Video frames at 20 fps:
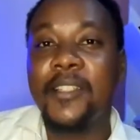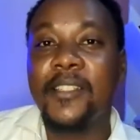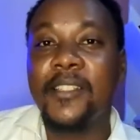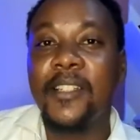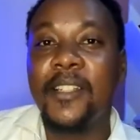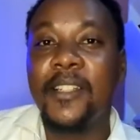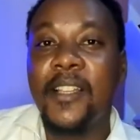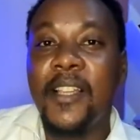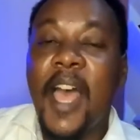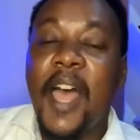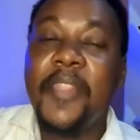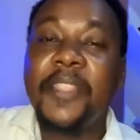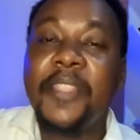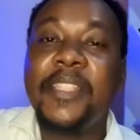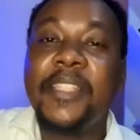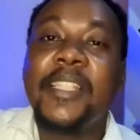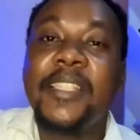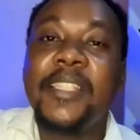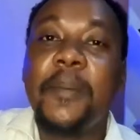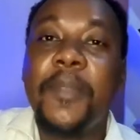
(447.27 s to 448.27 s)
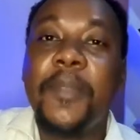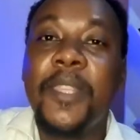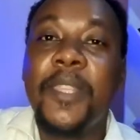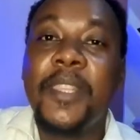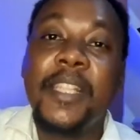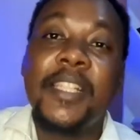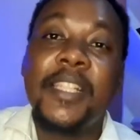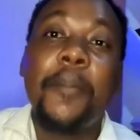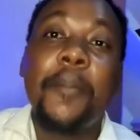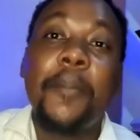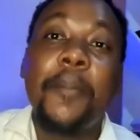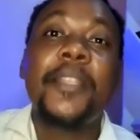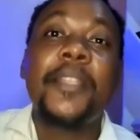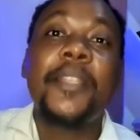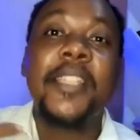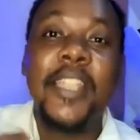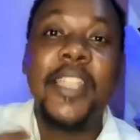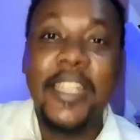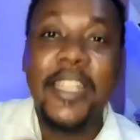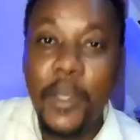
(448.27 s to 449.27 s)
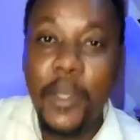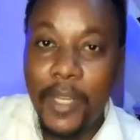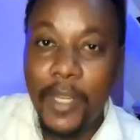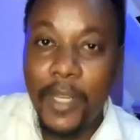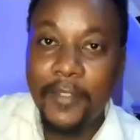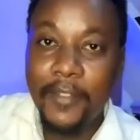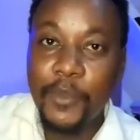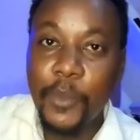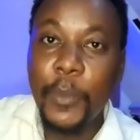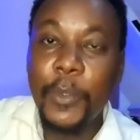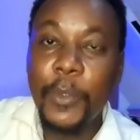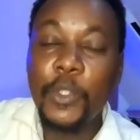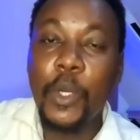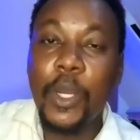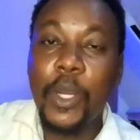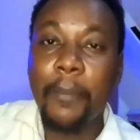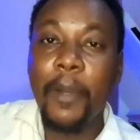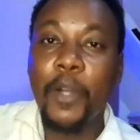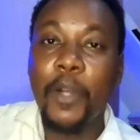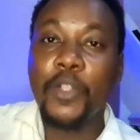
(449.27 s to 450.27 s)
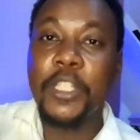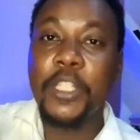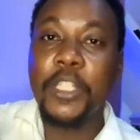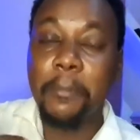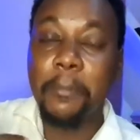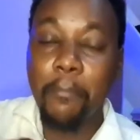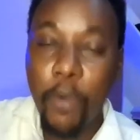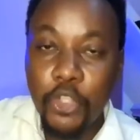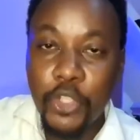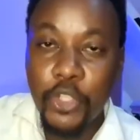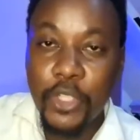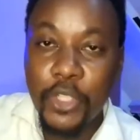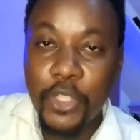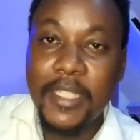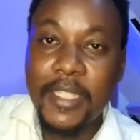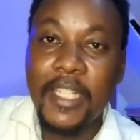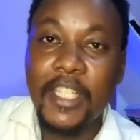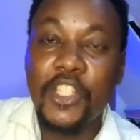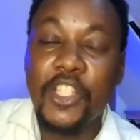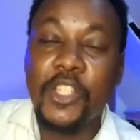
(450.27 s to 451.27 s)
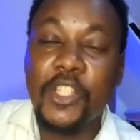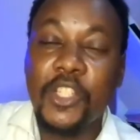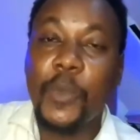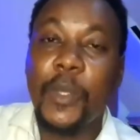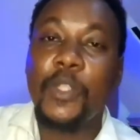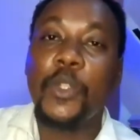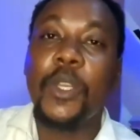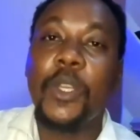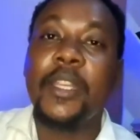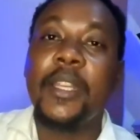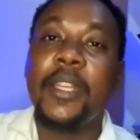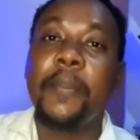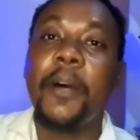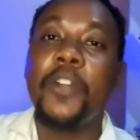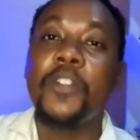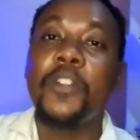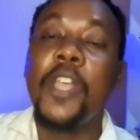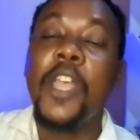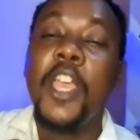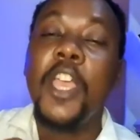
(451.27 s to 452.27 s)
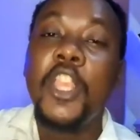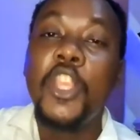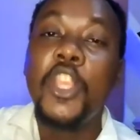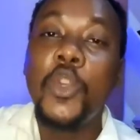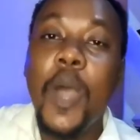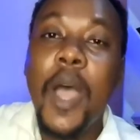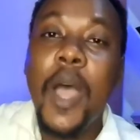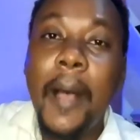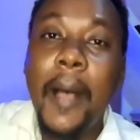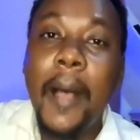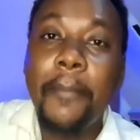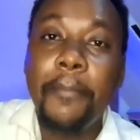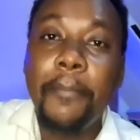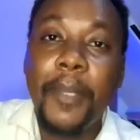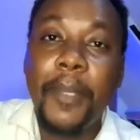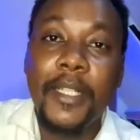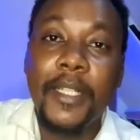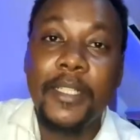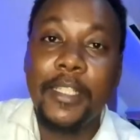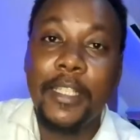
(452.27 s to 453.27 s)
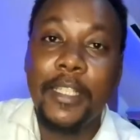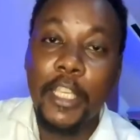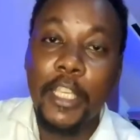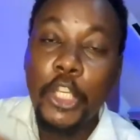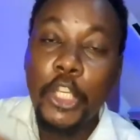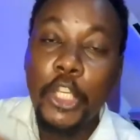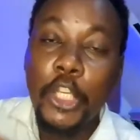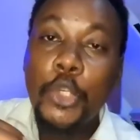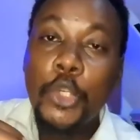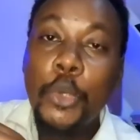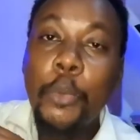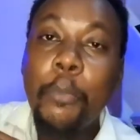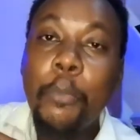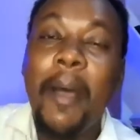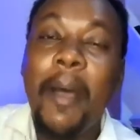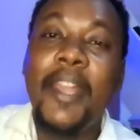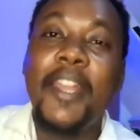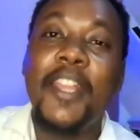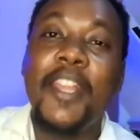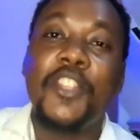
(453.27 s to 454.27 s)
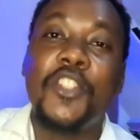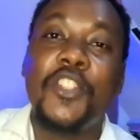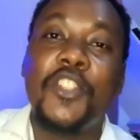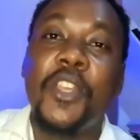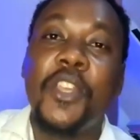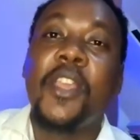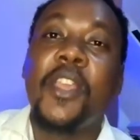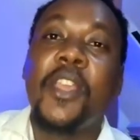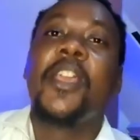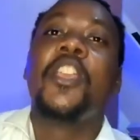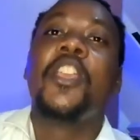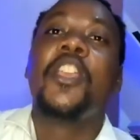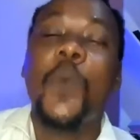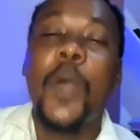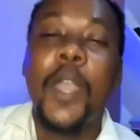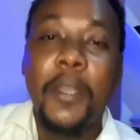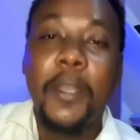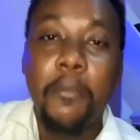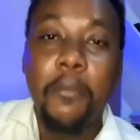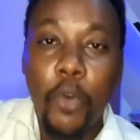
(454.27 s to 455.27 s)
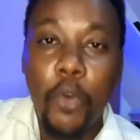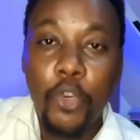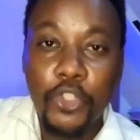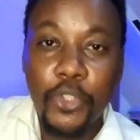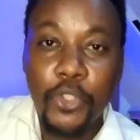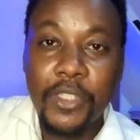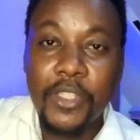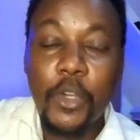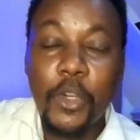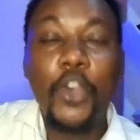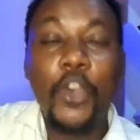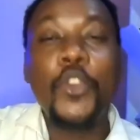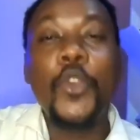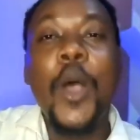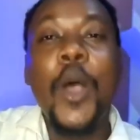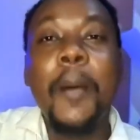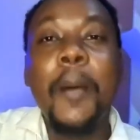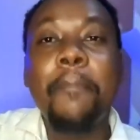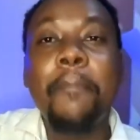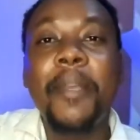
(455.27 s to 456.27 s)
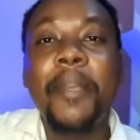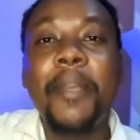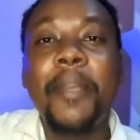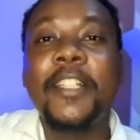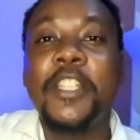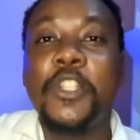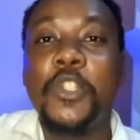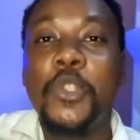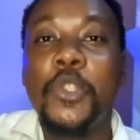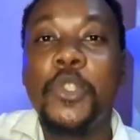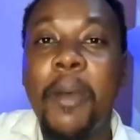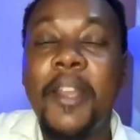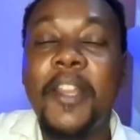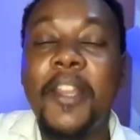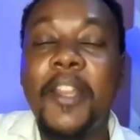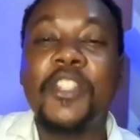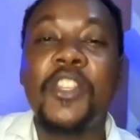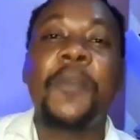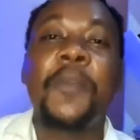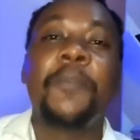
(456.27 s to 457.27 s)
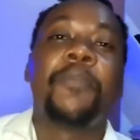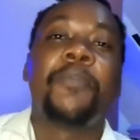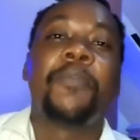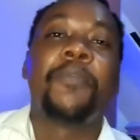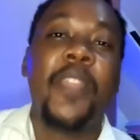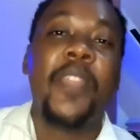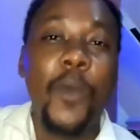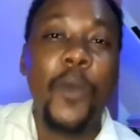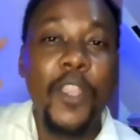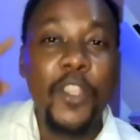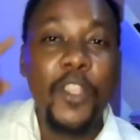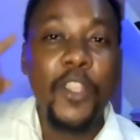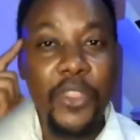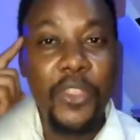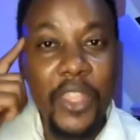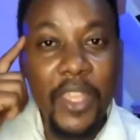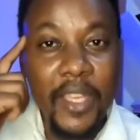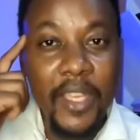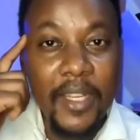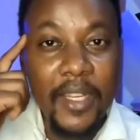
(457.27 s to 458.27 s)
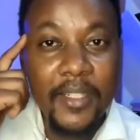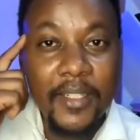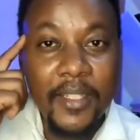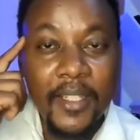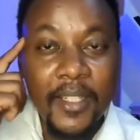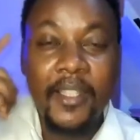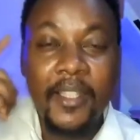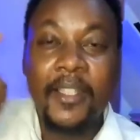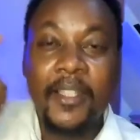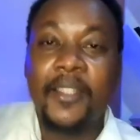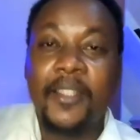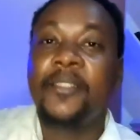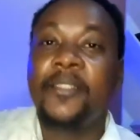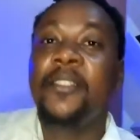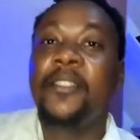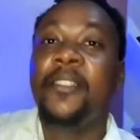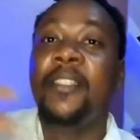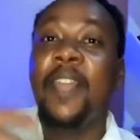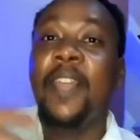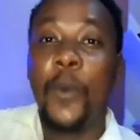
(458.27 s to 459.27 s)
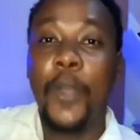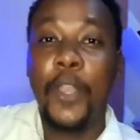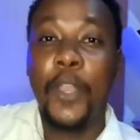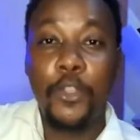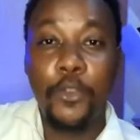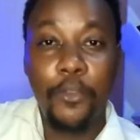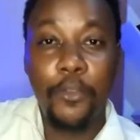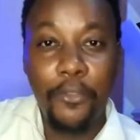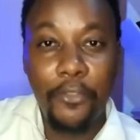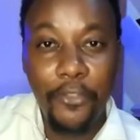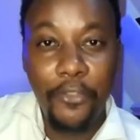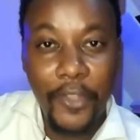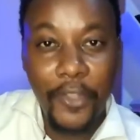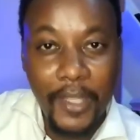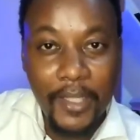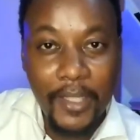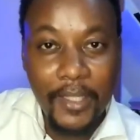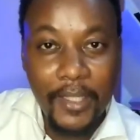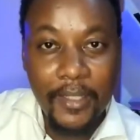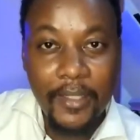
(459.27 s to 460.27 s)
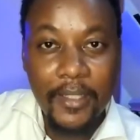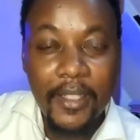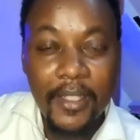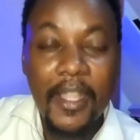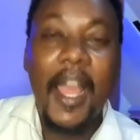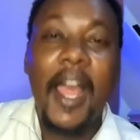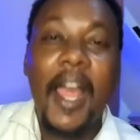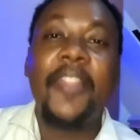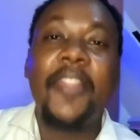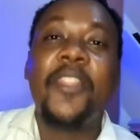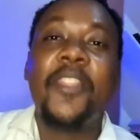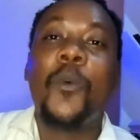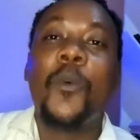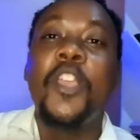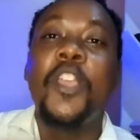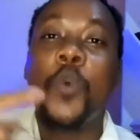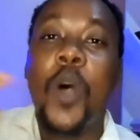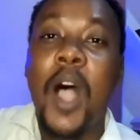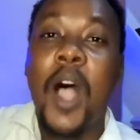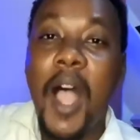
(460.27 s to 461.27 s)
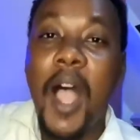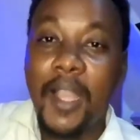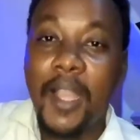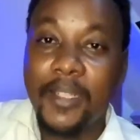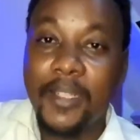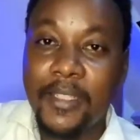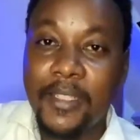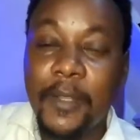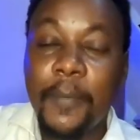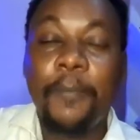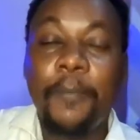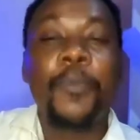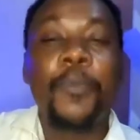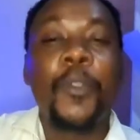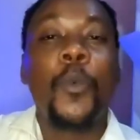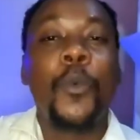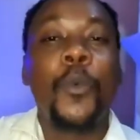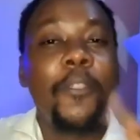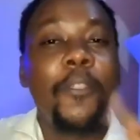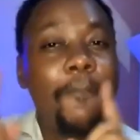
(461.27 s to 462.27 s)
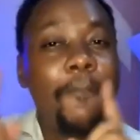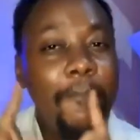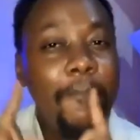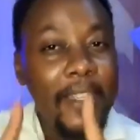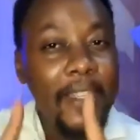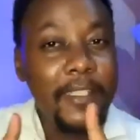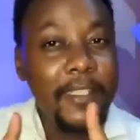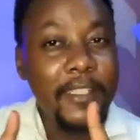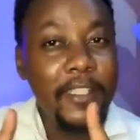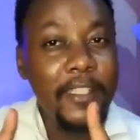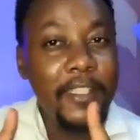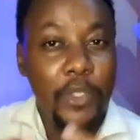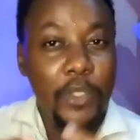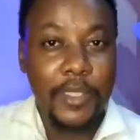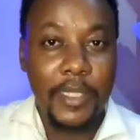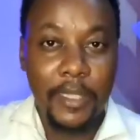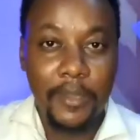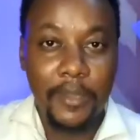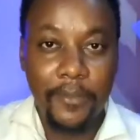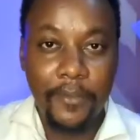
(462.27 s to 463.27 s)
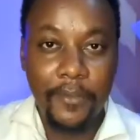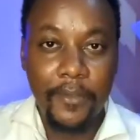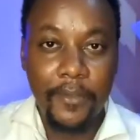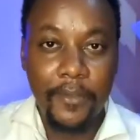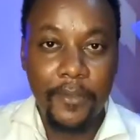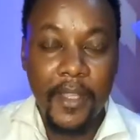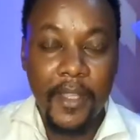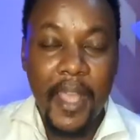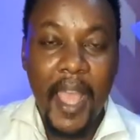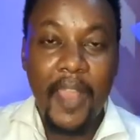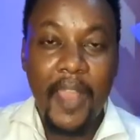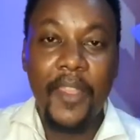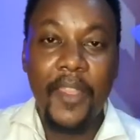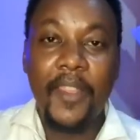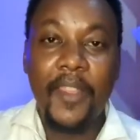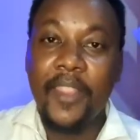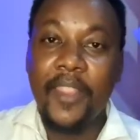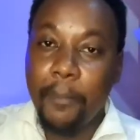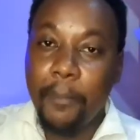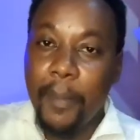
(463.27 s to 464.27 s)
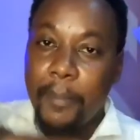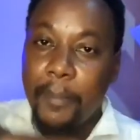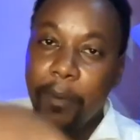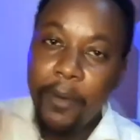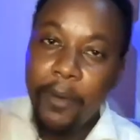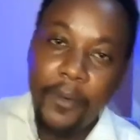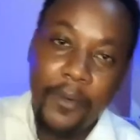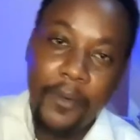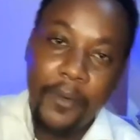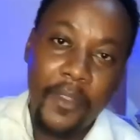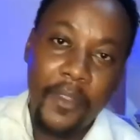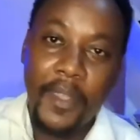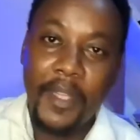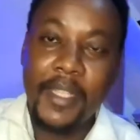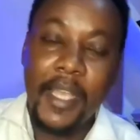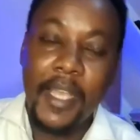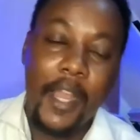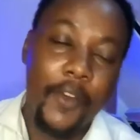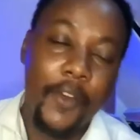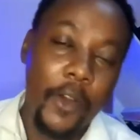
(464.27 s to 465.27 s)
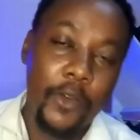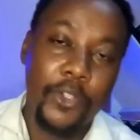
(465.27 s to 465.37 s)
And this is the same thing that happens in our lives. When we talk about emotion intelligence, we're talking about your ability to manage your emotions, or your ability to manage the way you think, the way you feel, and the way you act, with first yourself and then the people that are around you.